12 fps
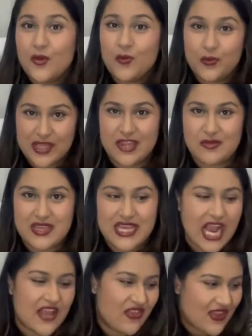with me.
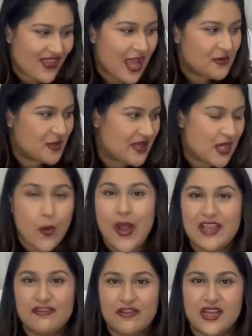I think that will be
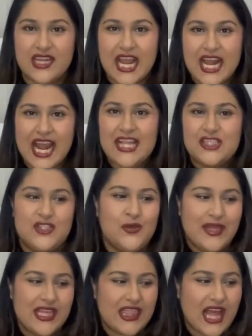quite fun. I like
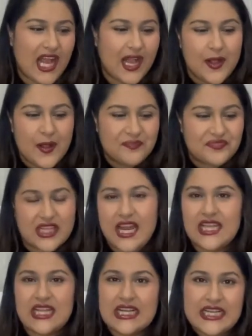doing that
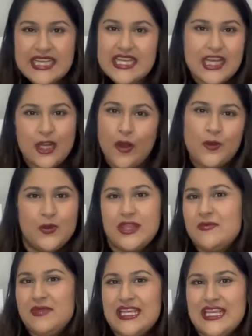like cleaning along with
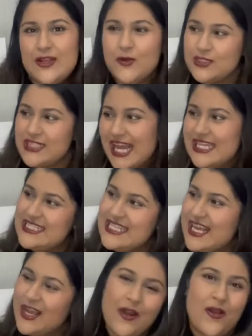me or
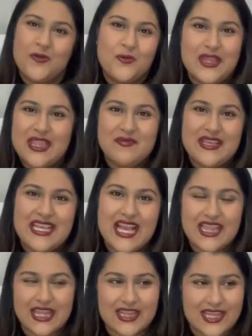tidying along with me i
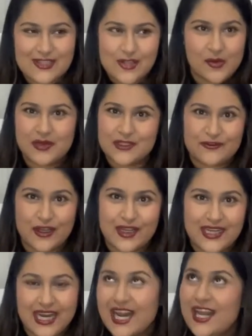think they're so much
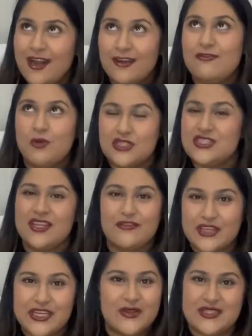fun and i love watching
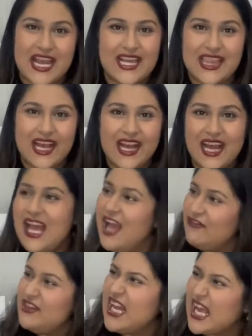videos like that I
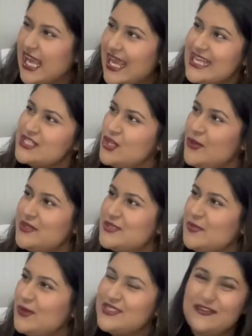feel like i get so much
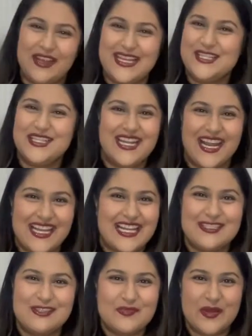motivation and
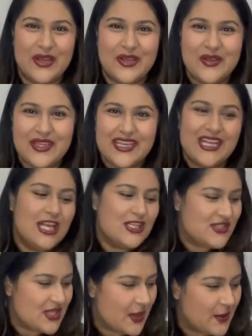inspo
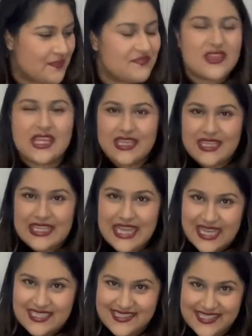so
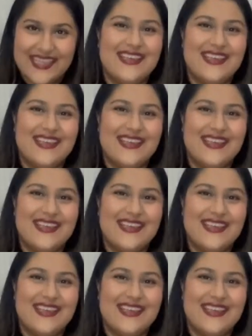yes